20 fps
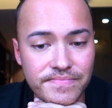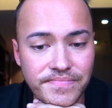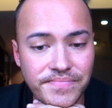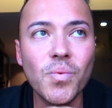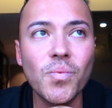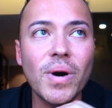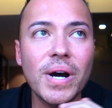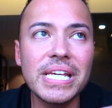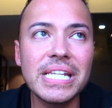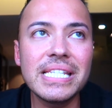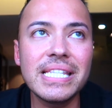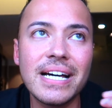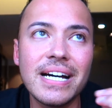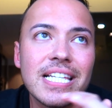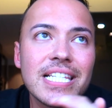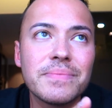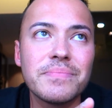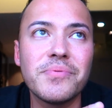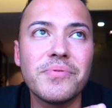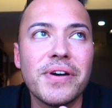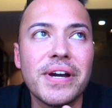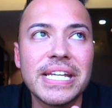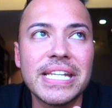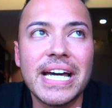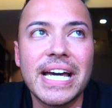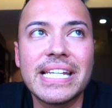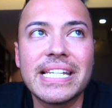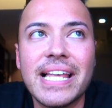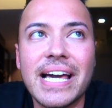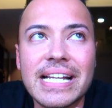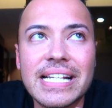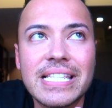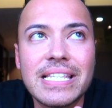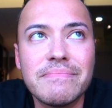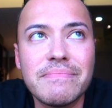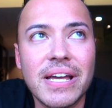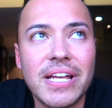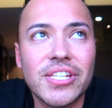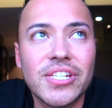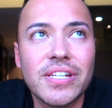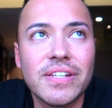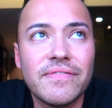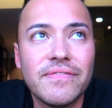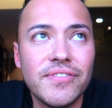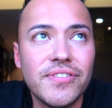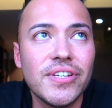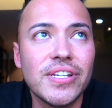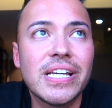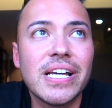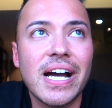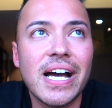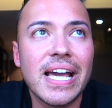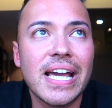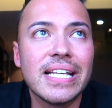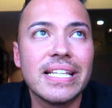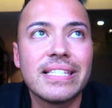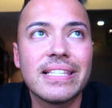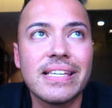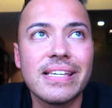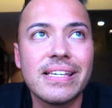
One last point I'd like to mention for you guys